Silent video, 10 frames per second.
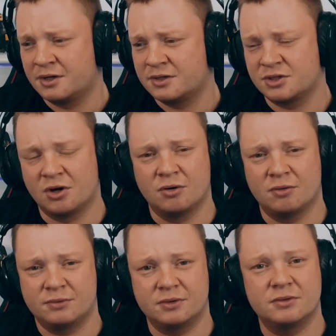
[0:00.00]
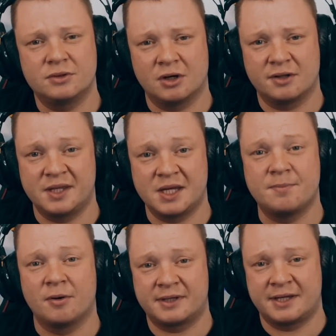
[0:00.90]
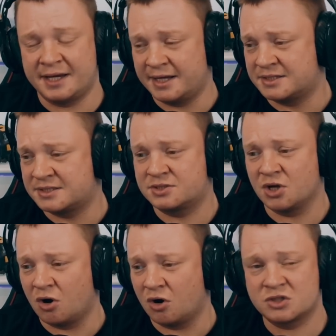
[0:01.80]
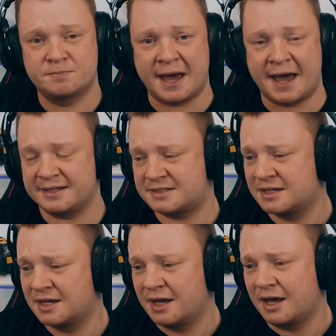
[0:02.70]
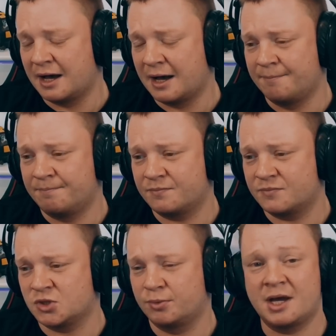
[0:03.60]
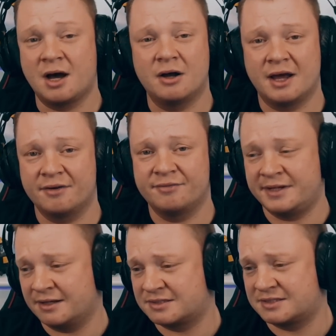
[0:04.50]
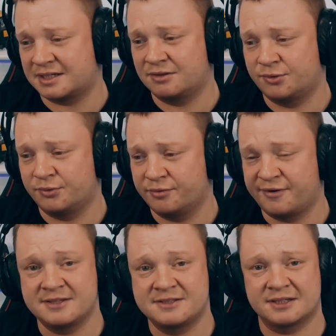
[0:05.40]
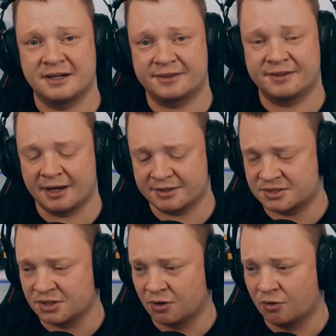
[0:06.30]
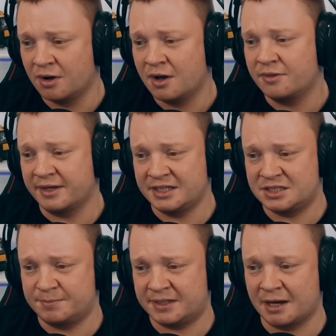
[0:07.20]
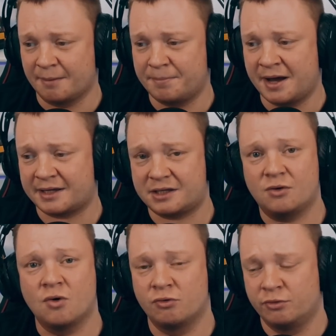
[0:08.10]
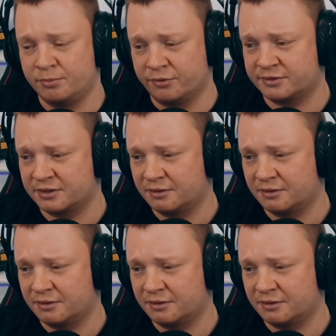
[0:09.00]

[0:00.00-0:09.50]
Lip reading: So you got to think about kids, dogs, pets. So we can't have nails sticking through the fencing like that. So they need to be cut back or removed.